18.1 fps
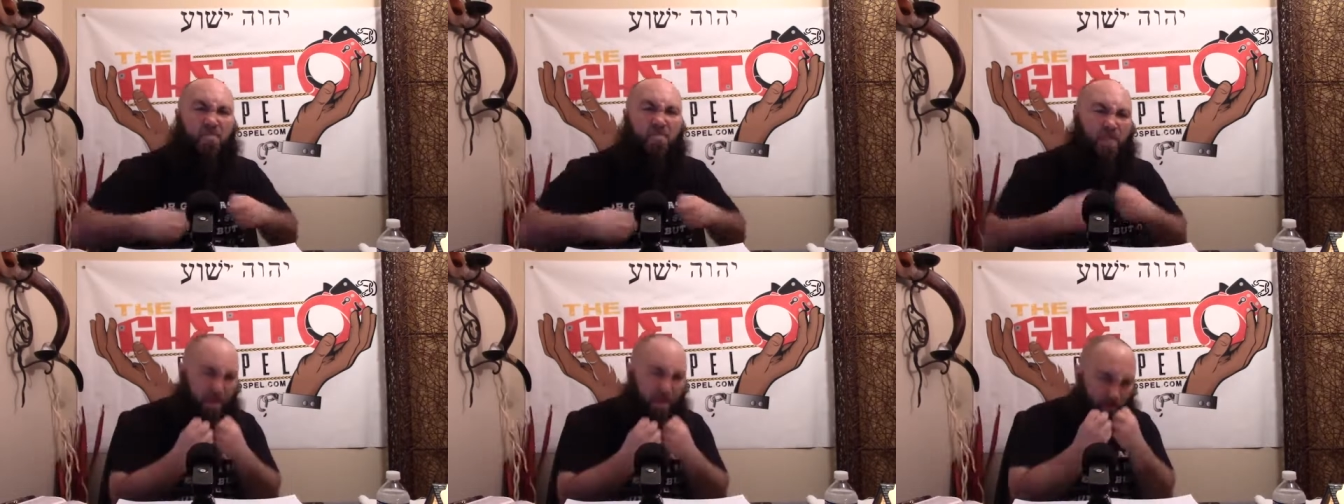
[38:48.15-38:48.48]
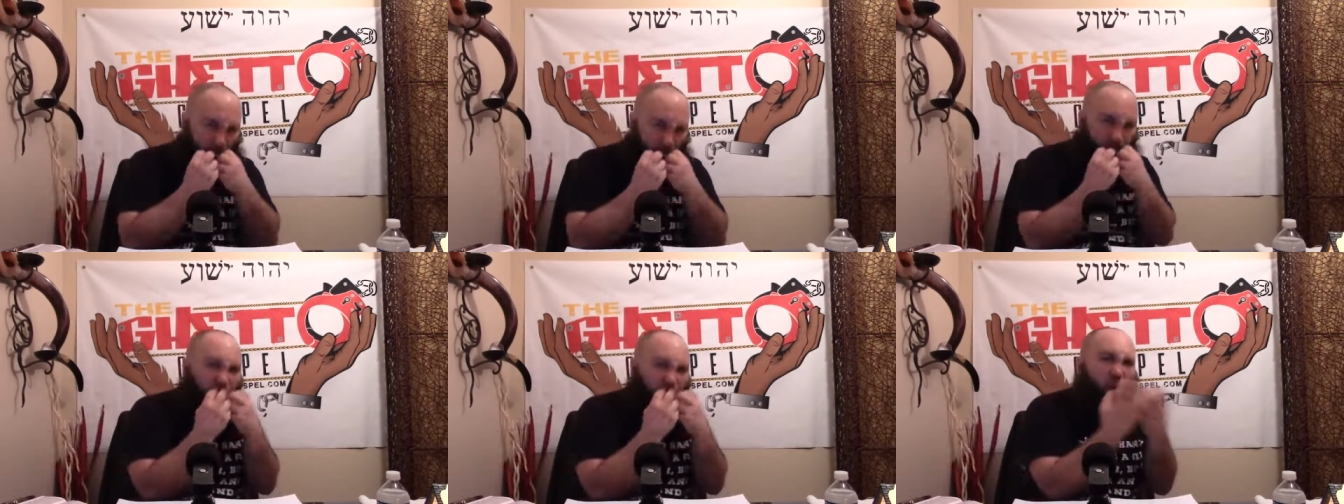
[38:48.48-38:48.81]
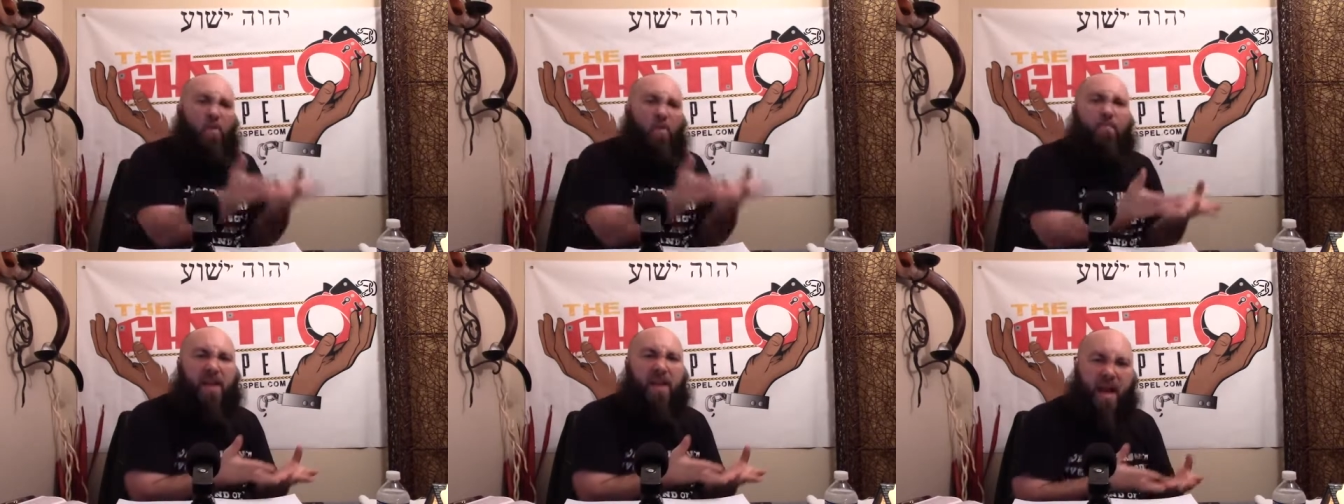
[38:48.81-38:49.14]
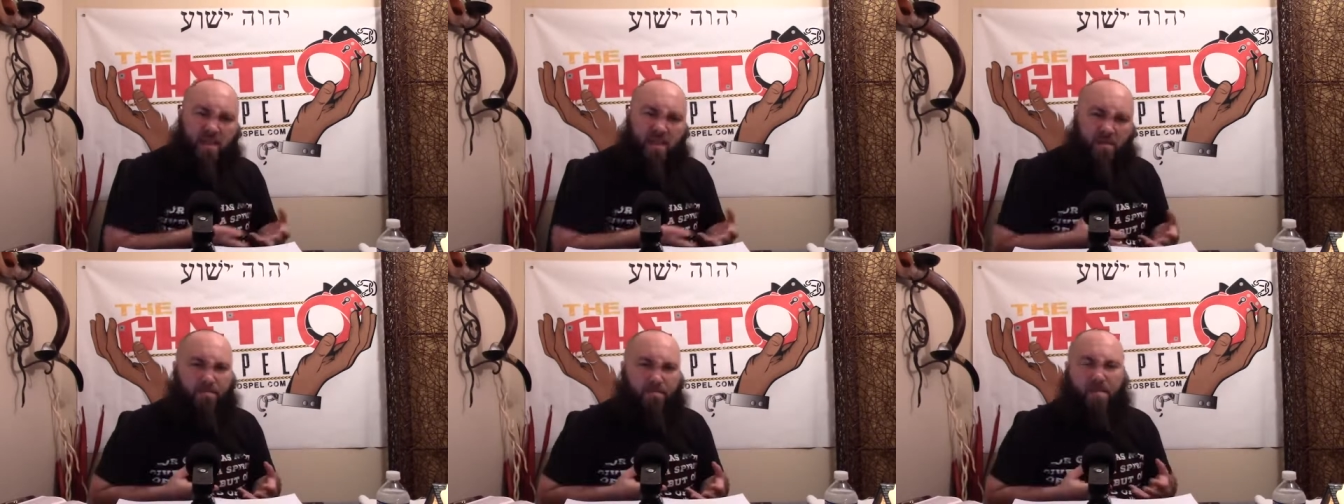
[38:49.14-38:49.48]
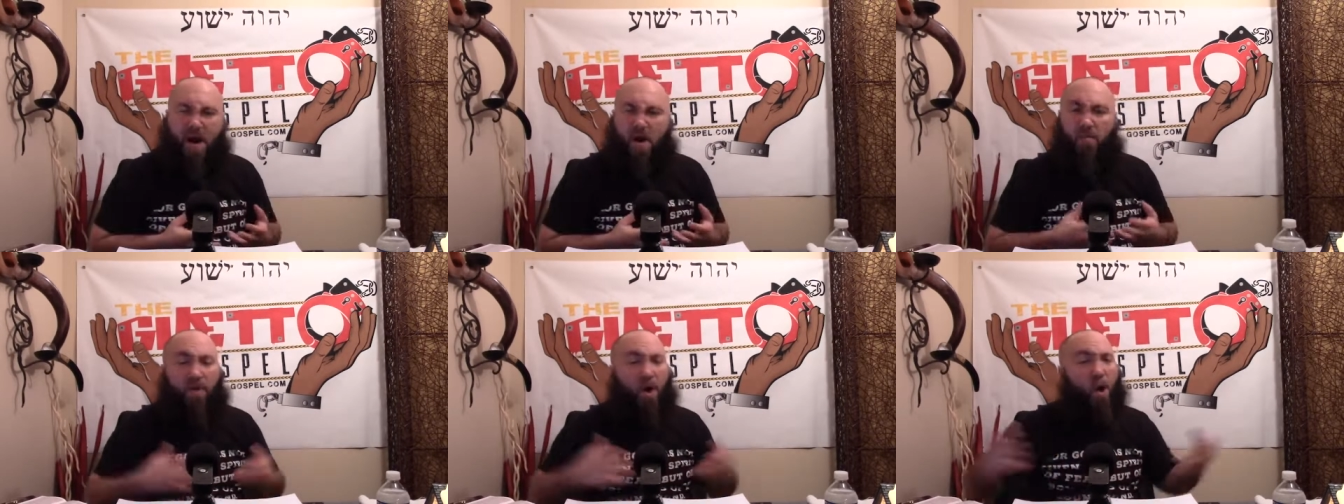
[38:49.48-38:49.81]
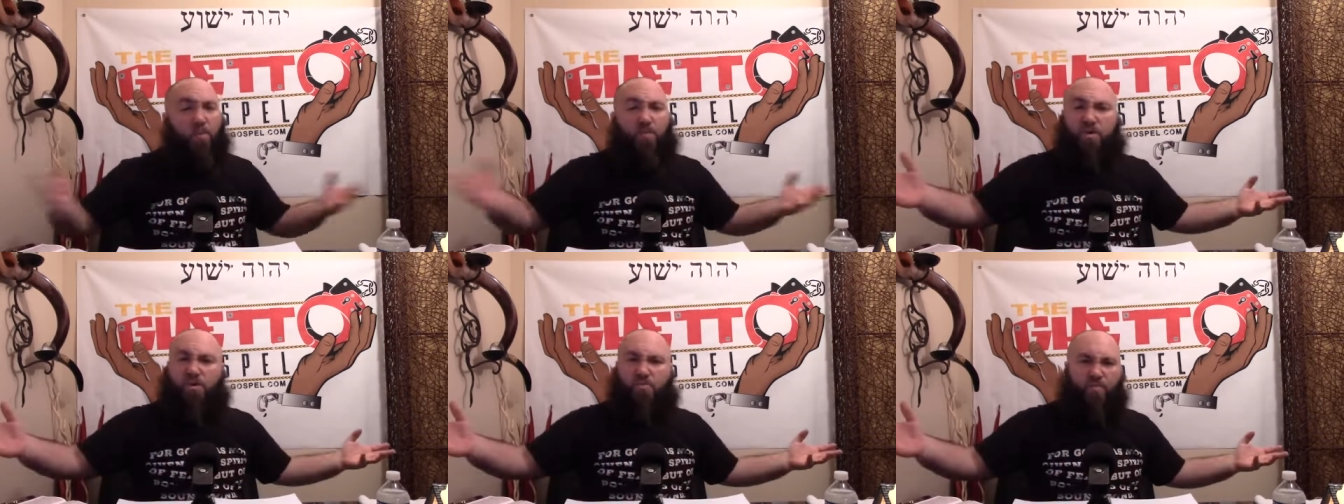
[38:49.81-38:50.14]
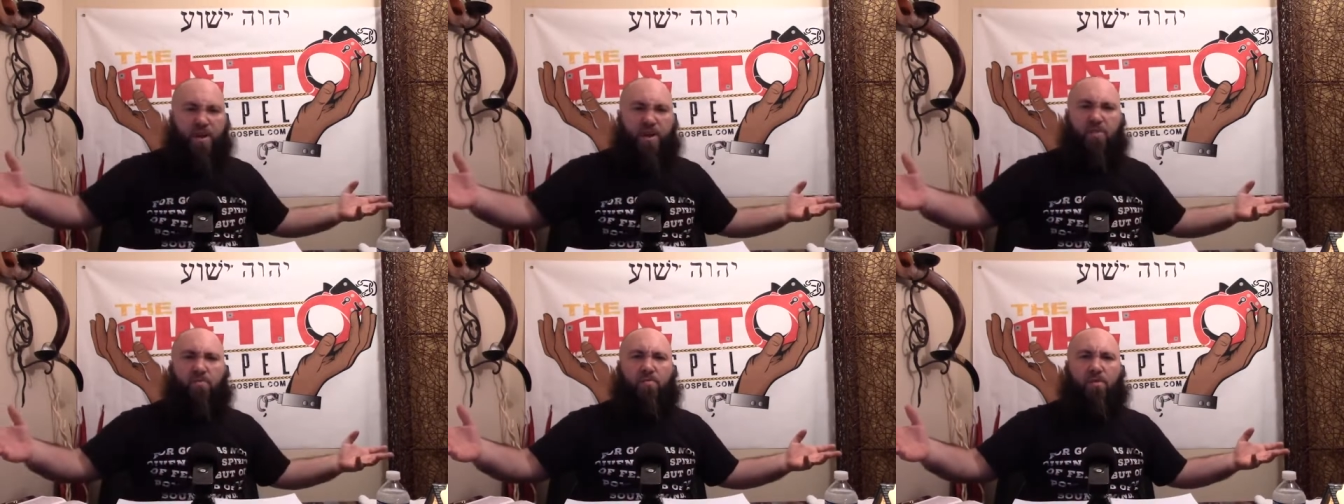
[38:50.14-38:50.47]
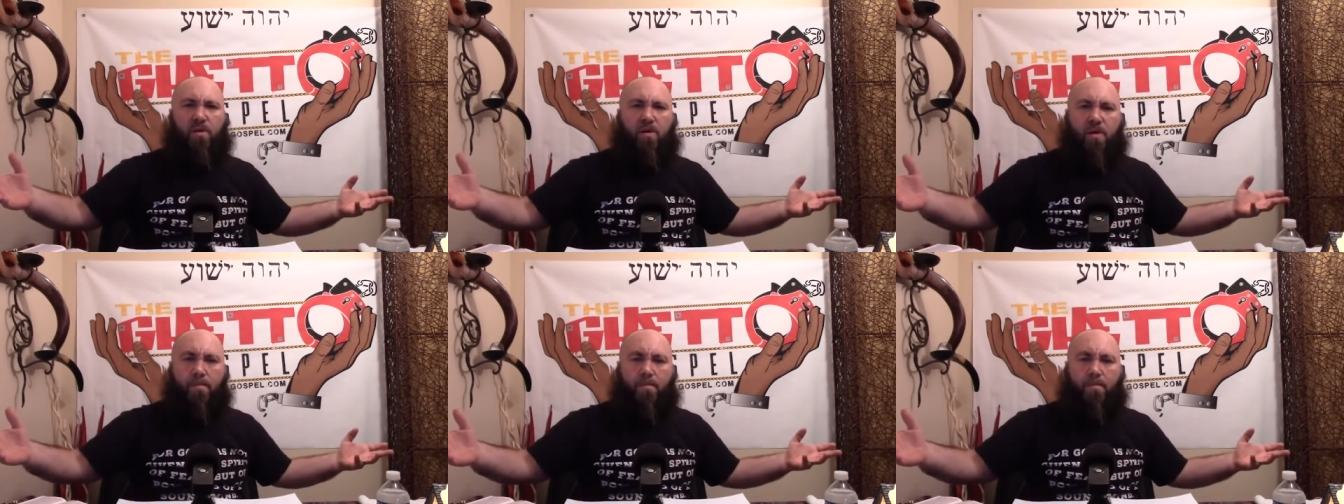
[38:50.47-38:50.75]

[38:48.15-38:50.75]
people foaming at the mouth. Oh, it's real.